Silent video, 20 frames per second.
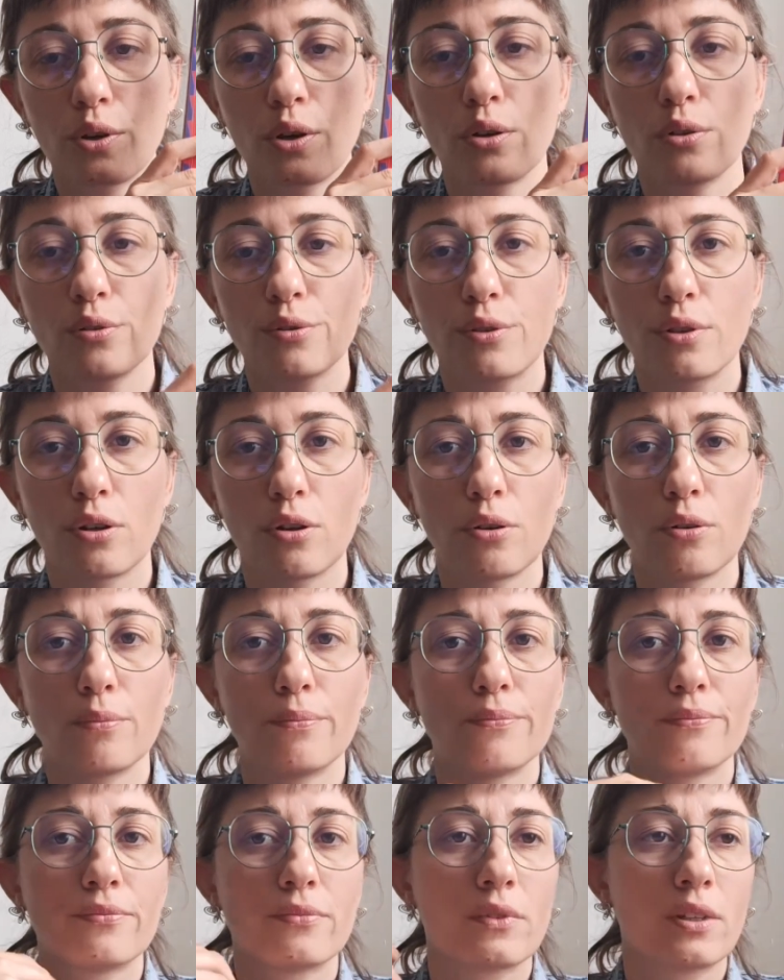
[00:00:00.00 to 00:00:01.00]

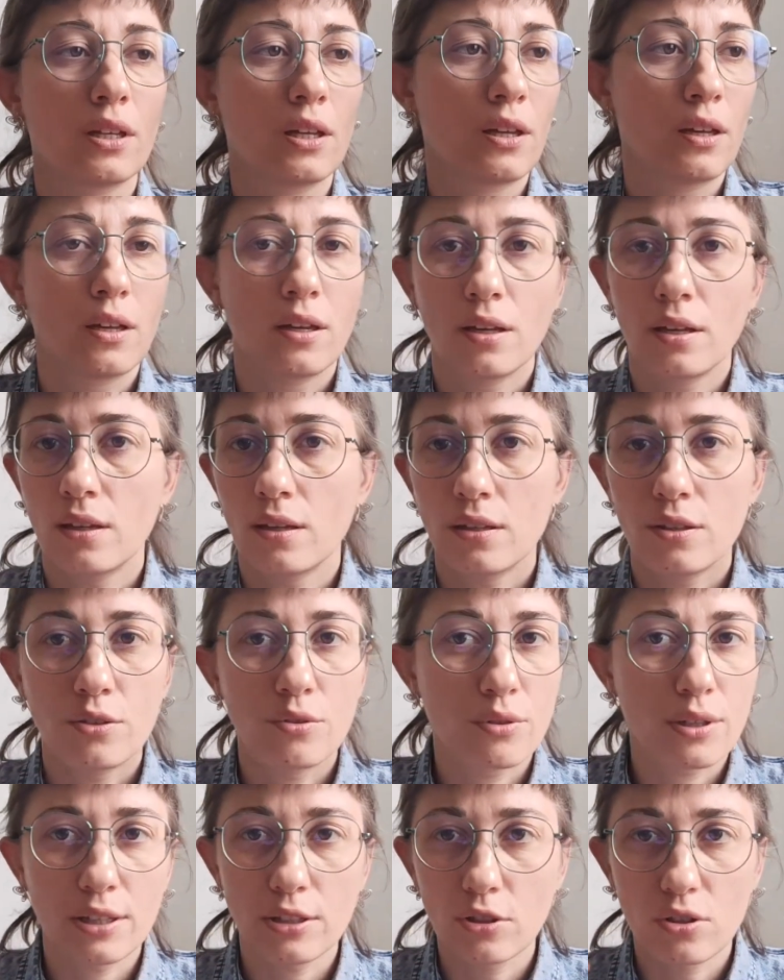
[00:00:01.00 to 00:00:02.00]
Although you
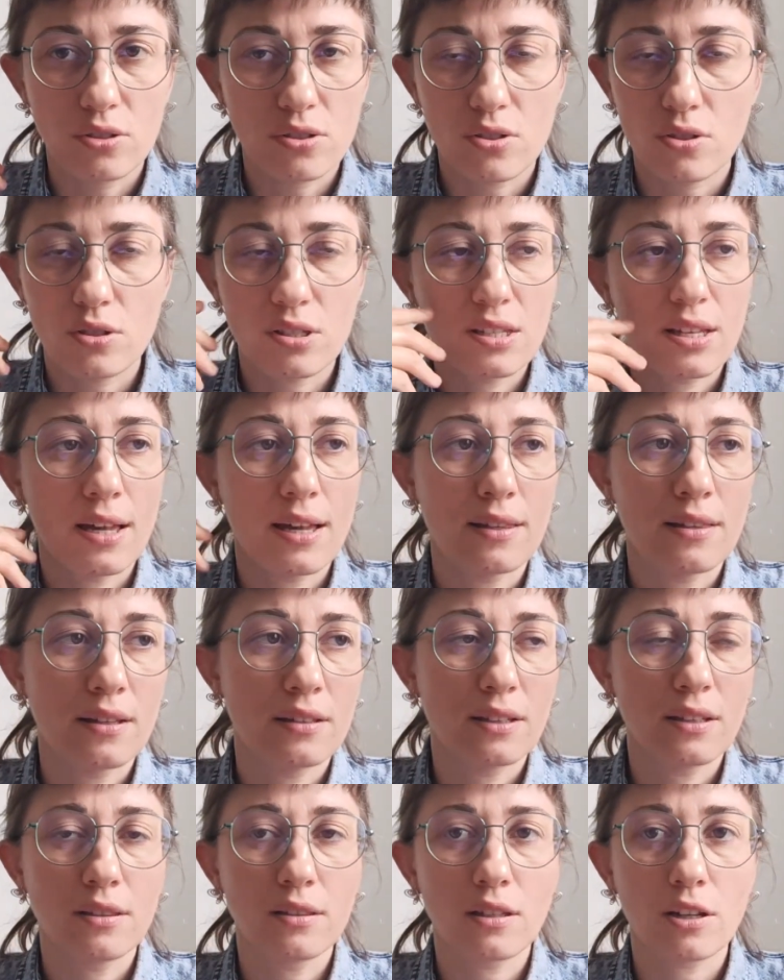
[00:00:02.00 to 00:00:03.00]
can also say that
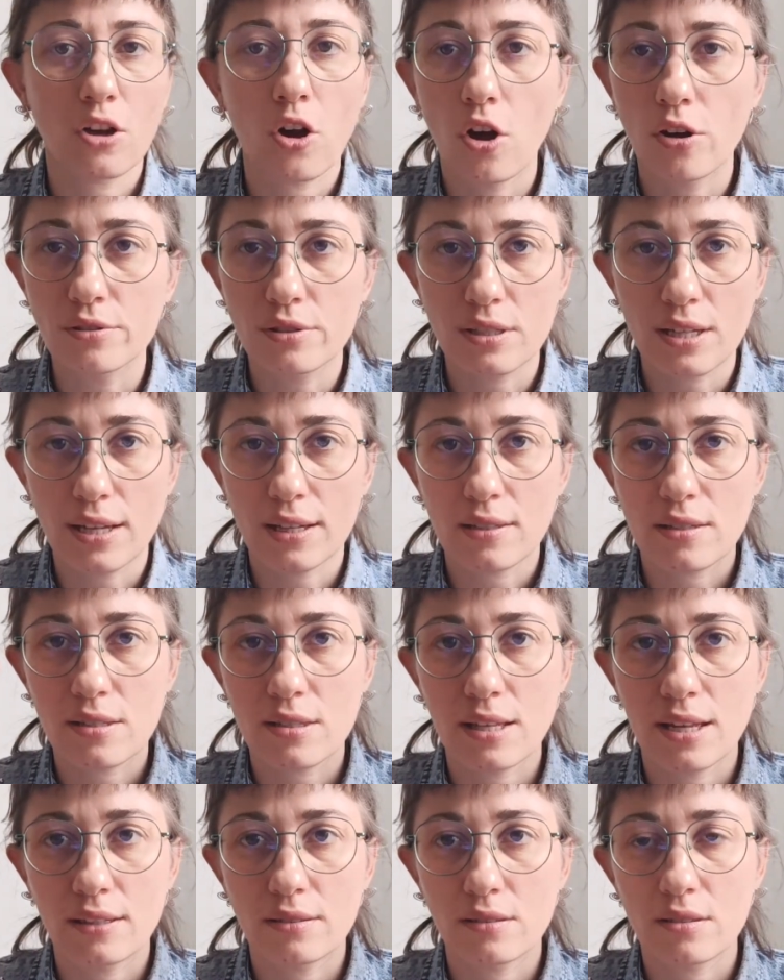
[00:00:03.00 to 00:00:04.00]
in the context
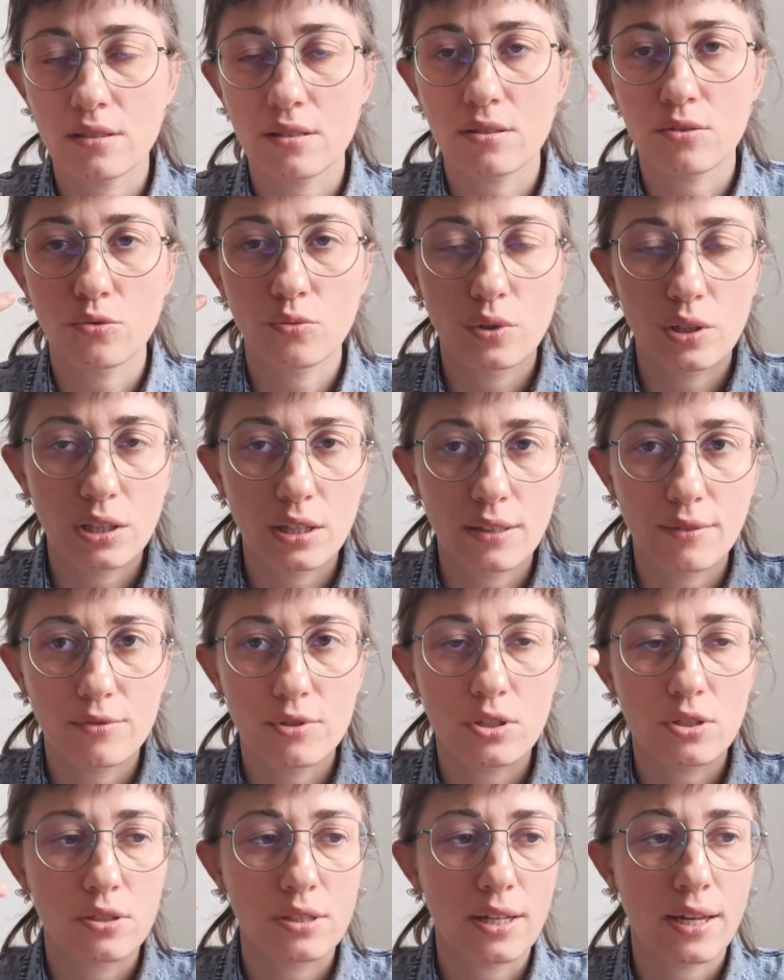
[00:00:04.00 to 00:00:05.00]
that we live
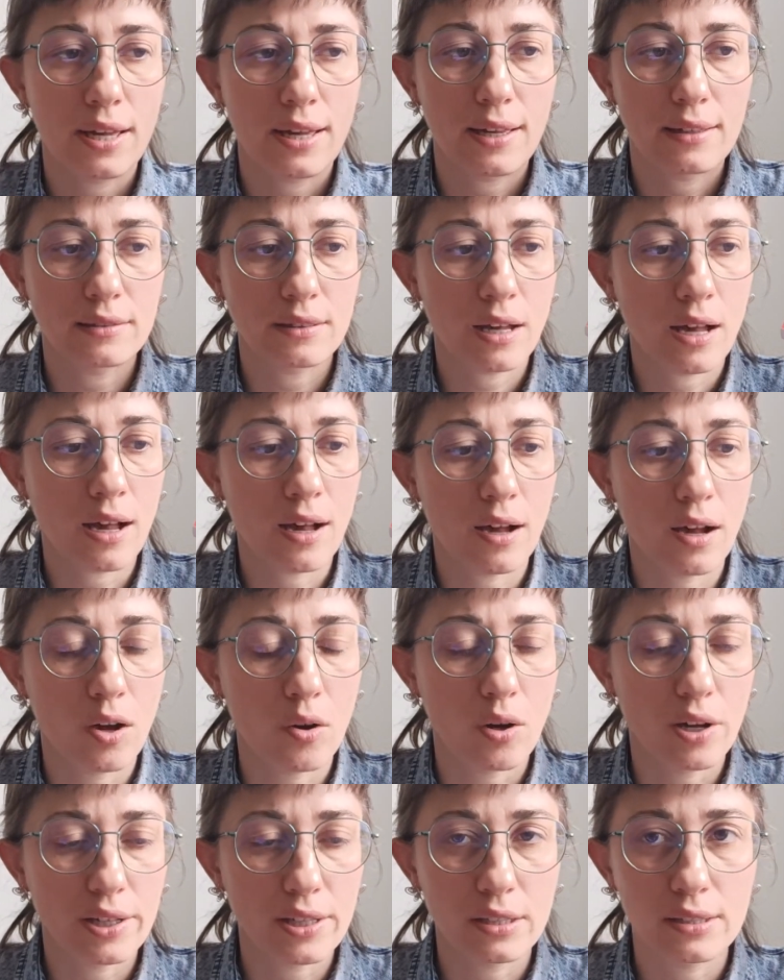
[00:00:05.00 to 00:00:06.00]
today and
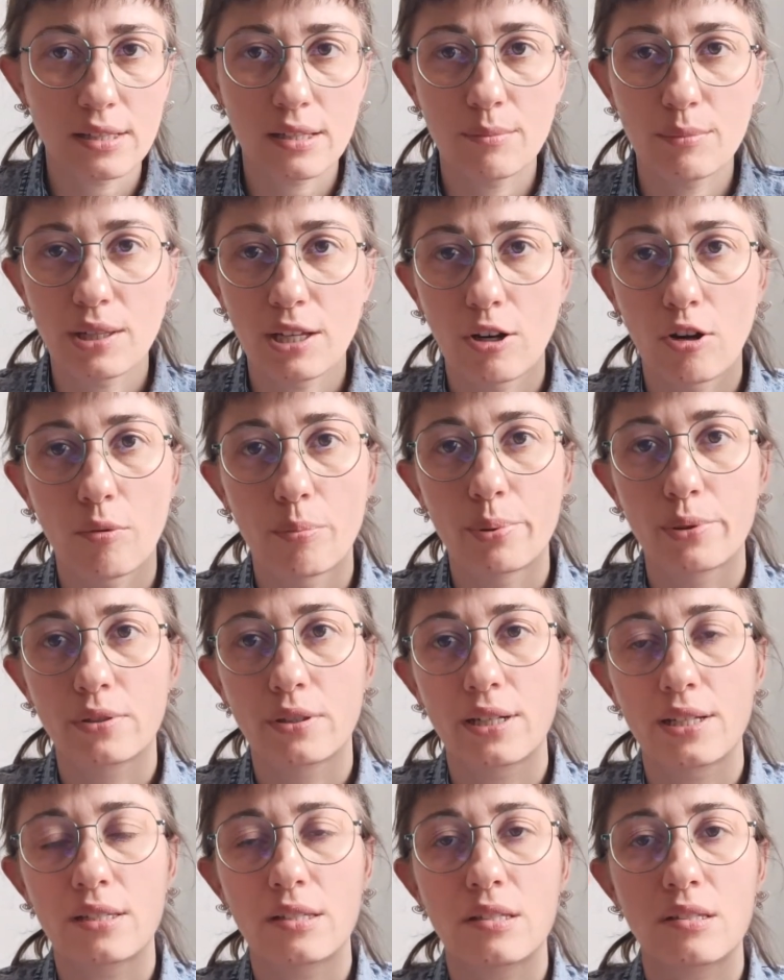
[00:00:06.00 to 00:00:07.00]
how academia
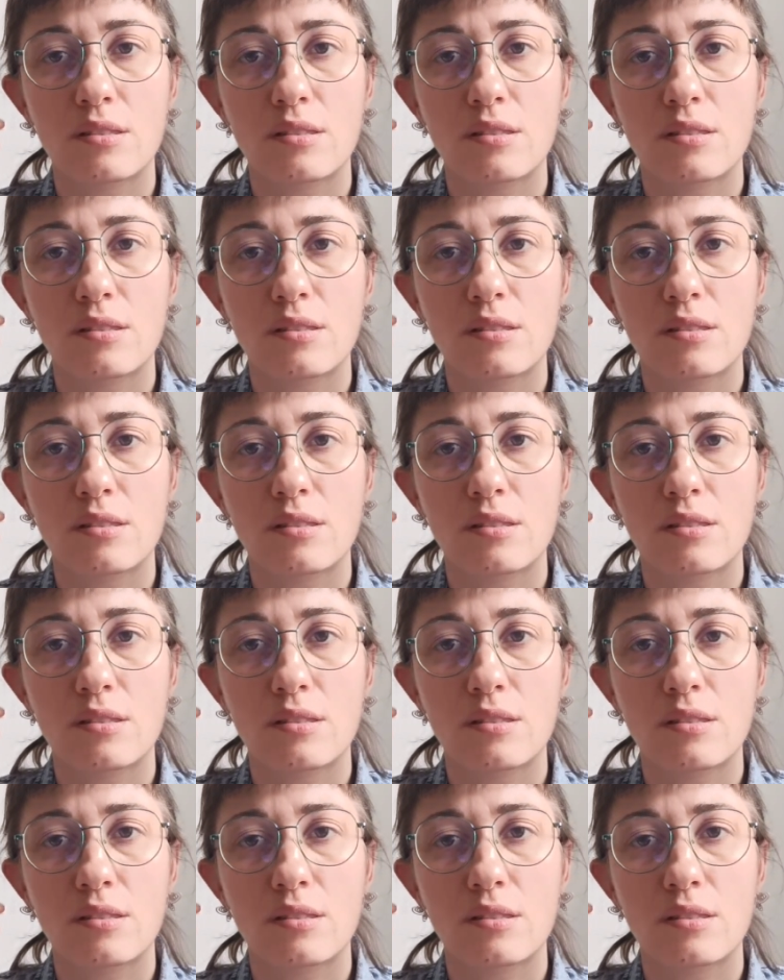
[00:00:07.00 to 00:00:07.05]
operates,